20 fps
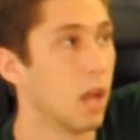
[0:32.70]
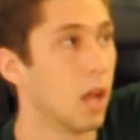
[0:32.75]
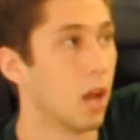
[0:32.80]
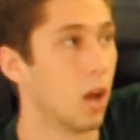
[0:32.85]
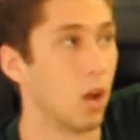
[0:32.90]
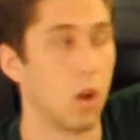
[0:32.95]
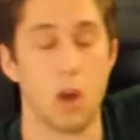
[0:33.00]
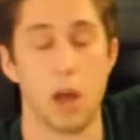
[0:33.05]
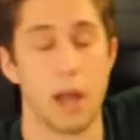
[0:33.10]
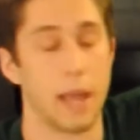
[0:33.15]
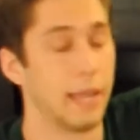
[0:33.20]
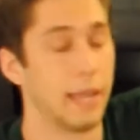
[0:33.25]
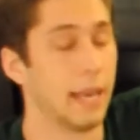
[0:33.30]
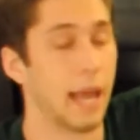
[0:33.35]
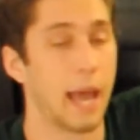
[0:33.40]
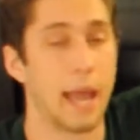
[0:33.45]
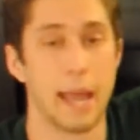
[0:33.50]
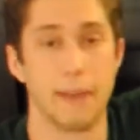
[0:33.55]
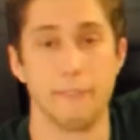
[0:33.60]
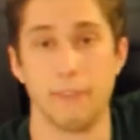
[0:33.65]
And
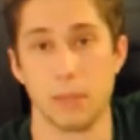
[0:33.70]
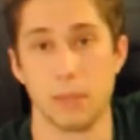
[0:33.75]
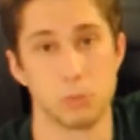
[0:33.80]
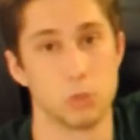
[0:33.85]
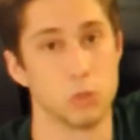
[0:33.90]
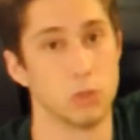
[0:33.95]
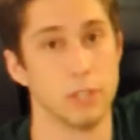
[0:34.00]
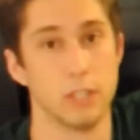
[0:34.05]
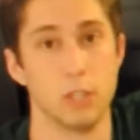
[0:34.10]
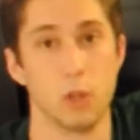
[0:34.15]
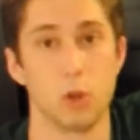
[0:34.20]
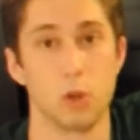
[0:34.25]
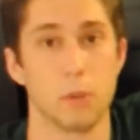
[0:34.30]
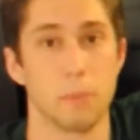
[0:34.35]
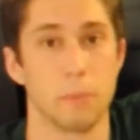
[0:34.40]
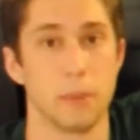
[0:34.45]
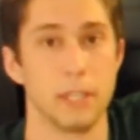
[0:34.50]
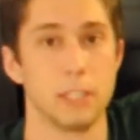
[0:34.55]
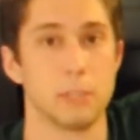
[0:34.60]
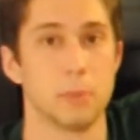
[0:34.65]
I have absolutely no
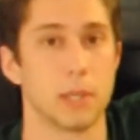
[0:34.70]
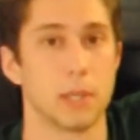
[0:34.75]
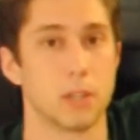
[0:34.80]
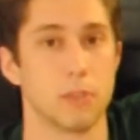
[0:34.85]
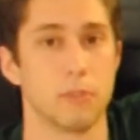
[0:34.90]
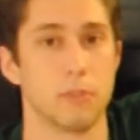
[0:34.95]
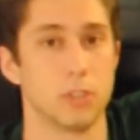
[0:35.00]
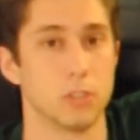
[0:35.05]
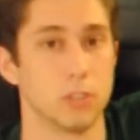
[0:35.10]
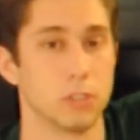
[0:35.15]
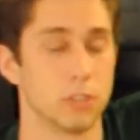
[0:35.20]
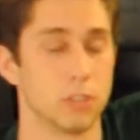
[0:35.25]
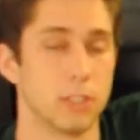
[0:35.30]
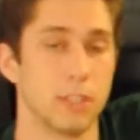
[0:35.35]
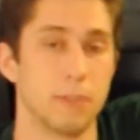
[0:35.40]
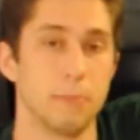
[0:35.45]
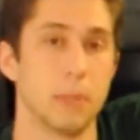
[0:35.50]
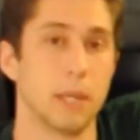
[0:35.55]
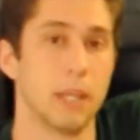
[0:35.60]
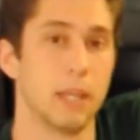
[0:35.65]
complaints about the filters.
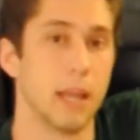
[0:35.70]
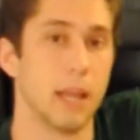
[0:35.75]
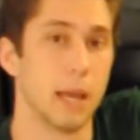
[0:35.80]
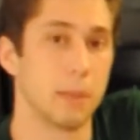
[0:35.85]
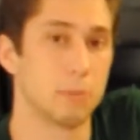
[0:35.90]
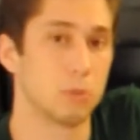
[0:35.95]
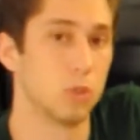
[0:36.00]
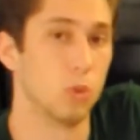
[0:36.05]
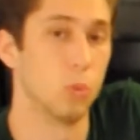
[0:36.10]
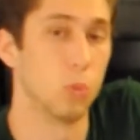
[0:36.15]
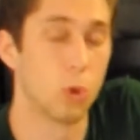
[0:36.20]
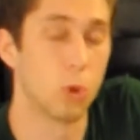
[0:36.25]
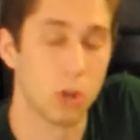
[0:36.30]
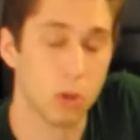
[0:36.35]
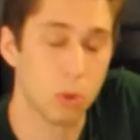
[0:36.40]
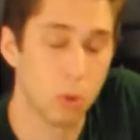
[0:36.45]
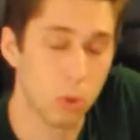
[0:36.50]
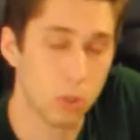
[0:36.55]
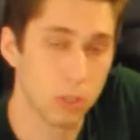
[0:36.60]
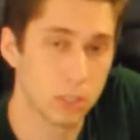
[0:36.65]
They've been absolute
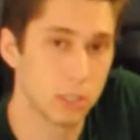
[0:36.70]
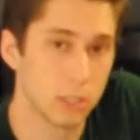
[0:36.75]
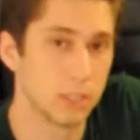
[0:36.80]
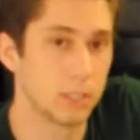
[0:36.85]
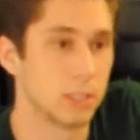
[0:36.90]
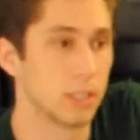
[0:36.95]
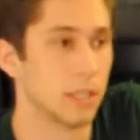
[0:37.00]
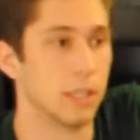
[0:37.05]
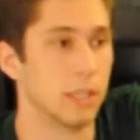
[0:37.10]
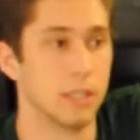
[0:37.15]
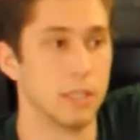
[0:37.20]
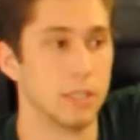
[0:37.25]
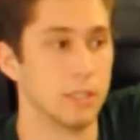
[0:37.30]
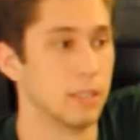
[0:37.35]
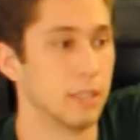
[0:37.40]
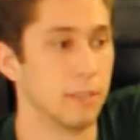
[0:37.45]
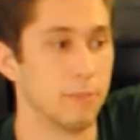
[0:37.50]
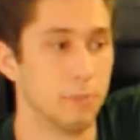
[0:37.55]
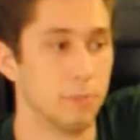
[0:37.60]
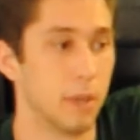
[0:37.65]
workhorses and
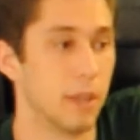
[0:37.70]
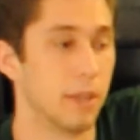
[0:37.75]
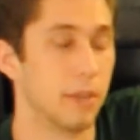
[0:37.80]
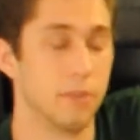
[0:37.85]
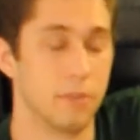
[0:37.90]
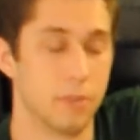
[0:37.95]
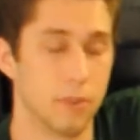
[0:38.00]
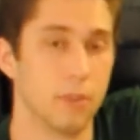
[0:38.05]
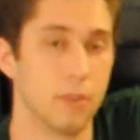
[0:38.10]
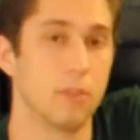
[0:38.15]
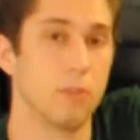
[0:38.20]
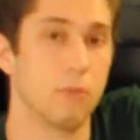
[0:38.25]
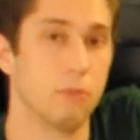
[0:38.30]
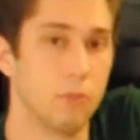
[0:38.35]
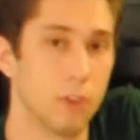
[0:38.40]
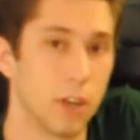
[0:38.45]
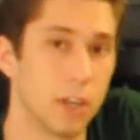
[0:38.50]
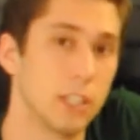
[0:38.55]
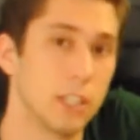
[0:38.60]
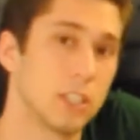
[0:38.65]
have been
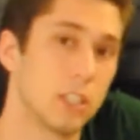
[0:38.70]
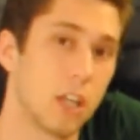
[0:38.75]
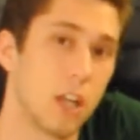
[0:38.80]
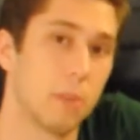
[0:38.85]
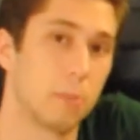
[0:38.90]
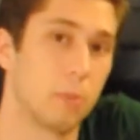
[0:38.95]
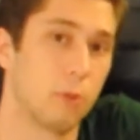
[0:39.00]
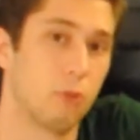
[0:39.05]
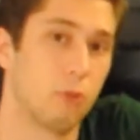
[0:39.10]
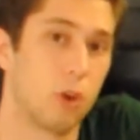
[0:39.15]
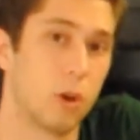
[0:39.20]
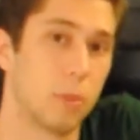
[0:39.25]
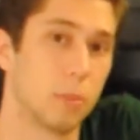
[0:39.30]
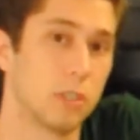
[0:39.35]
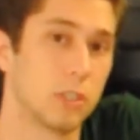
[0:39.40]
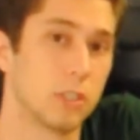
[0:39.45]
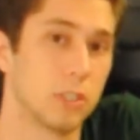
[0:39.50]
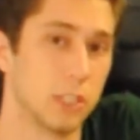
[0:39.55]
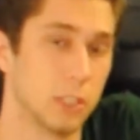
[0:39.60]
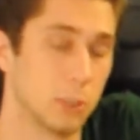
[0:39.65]
very solid
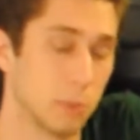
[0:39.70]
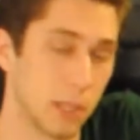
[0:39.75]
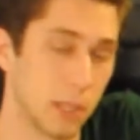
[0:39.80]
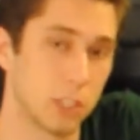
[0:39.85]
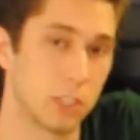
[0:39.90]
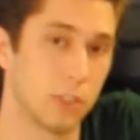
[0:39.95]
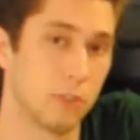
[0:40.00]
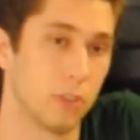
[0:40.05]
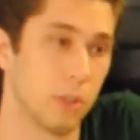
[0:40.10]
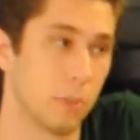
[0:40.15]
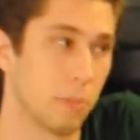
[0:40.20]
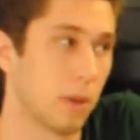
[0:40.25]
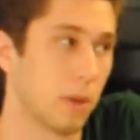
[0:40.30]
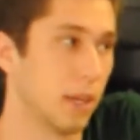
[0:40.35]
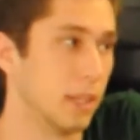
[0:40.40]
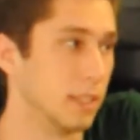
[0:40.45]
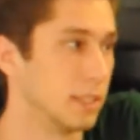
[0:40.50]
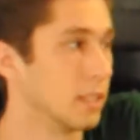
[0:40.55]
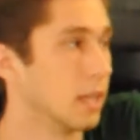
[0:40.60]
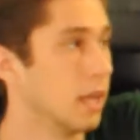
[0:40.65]
performers, especially for the
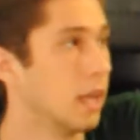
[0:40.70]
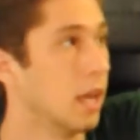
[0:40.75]
price.